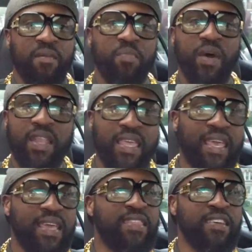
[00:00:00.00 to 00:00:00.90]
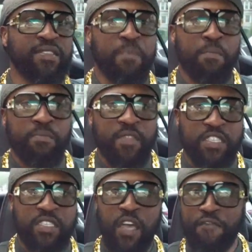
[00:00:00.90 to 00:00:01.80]
but again the the
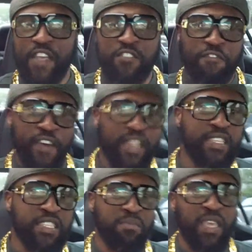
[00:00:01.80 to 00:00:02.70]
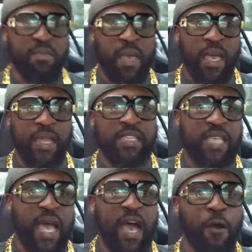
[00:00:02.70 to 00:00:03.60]
stuff that's funny to me man
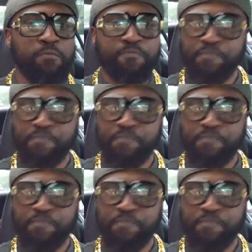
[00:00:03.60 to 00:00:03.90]
is how